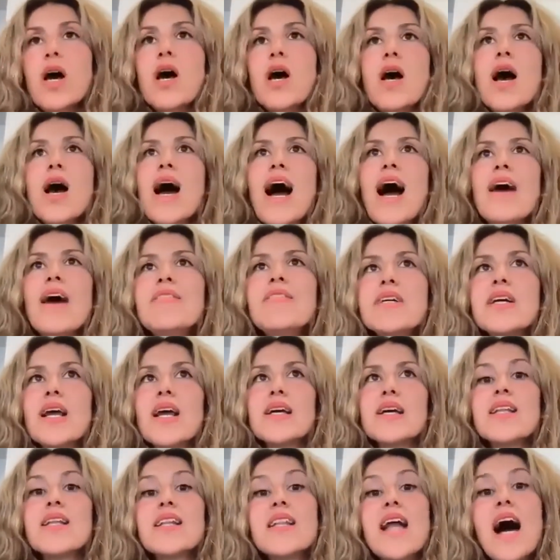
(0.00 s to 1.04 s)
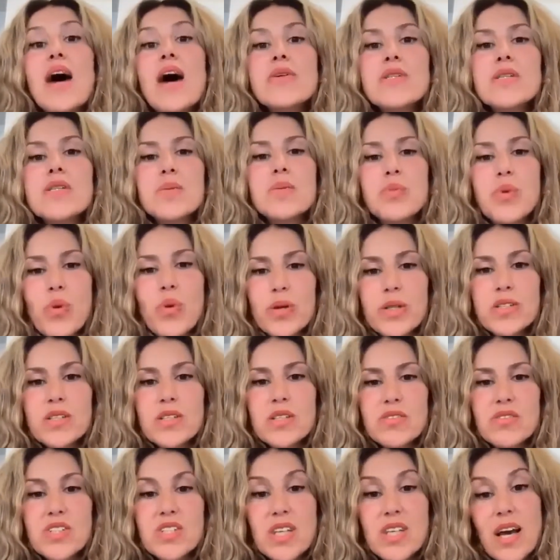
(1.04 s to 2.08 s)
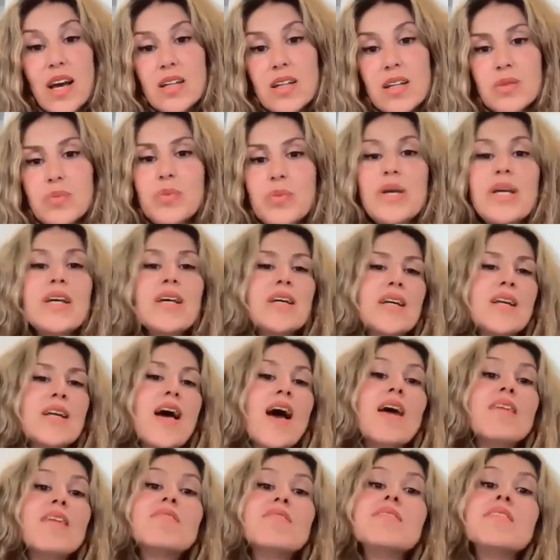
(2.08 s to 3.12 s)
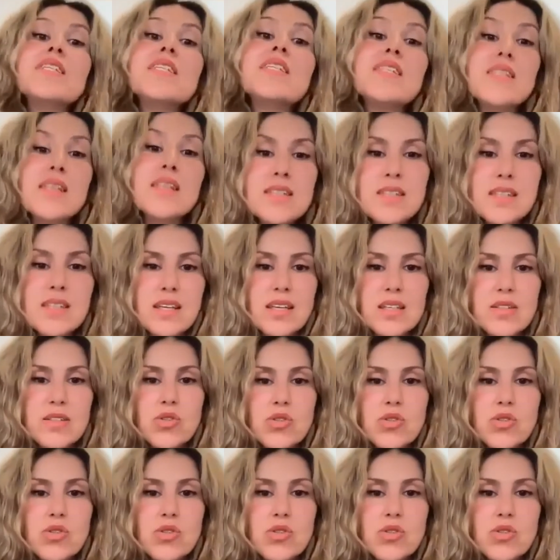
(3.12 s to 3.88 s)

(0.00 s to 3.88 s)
having like 1,000 points of sale, being in every city.